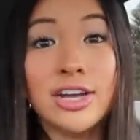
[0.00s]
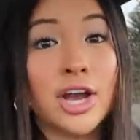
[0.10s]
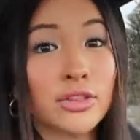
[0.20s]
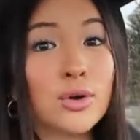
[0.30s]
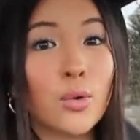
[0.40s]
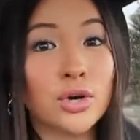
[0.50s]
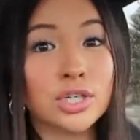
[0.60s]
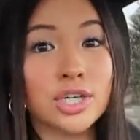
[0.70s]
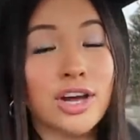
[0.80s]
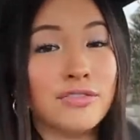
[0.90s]
Another
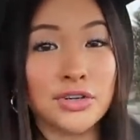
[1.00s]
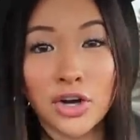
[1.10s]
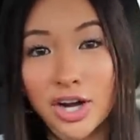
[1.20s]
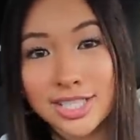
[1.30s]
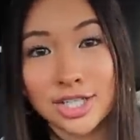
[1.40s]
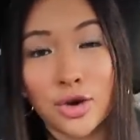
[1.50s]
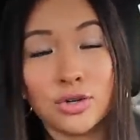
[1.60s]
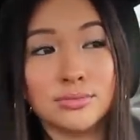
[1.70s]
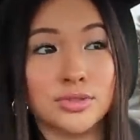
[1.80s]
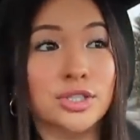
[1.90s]
order, if you're not into
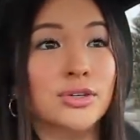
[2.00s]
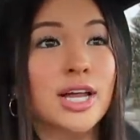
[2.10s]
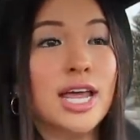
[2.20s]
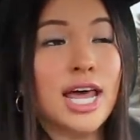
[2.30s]
cold brew,